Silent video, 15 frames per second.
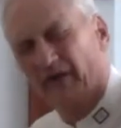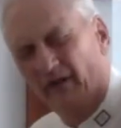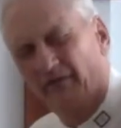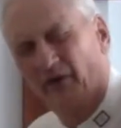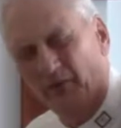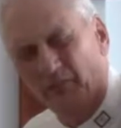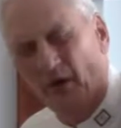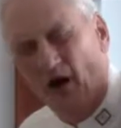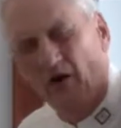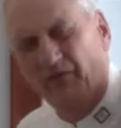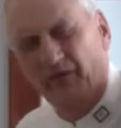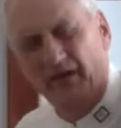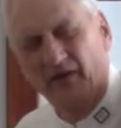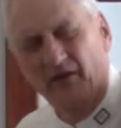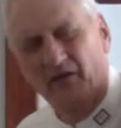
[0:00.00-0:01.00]
than a
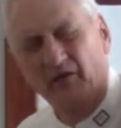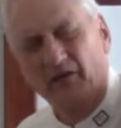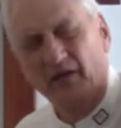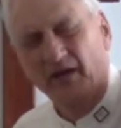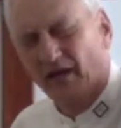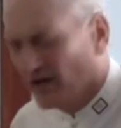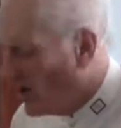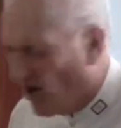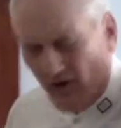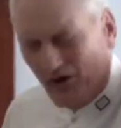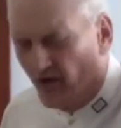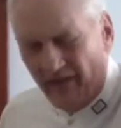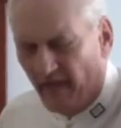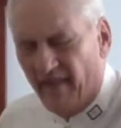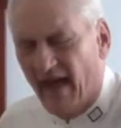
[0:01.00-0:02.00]
football field.
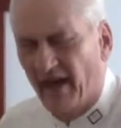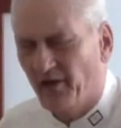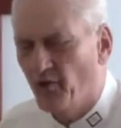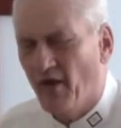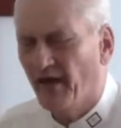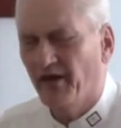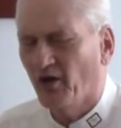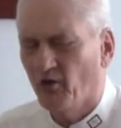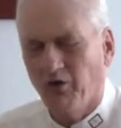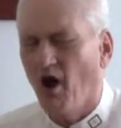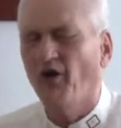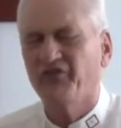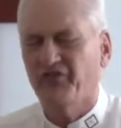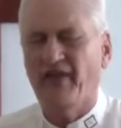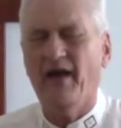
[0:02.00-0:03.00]
Longer than that, you had to
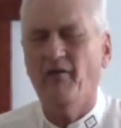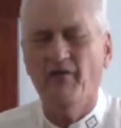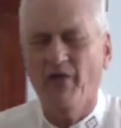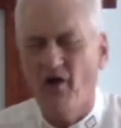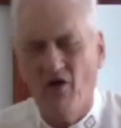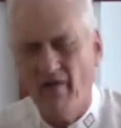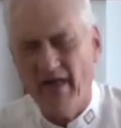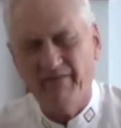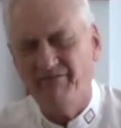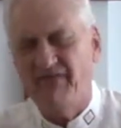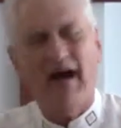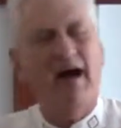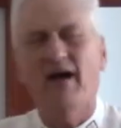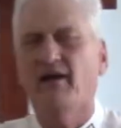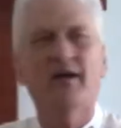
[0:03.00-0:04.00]
cross that with all that
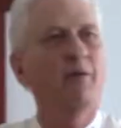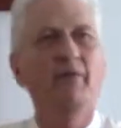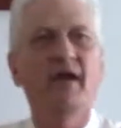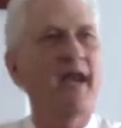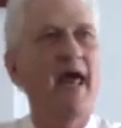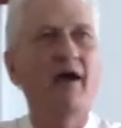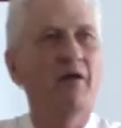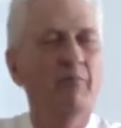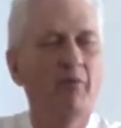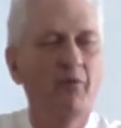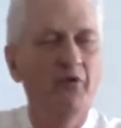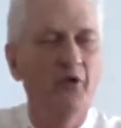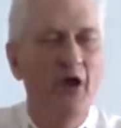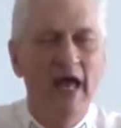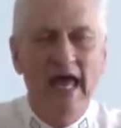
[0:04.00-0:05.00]
fire coming down
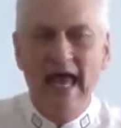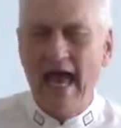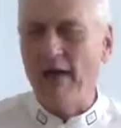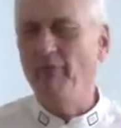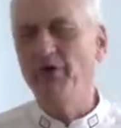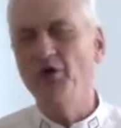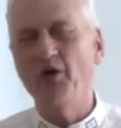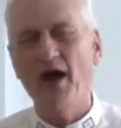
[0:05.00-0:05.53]
upon you. And when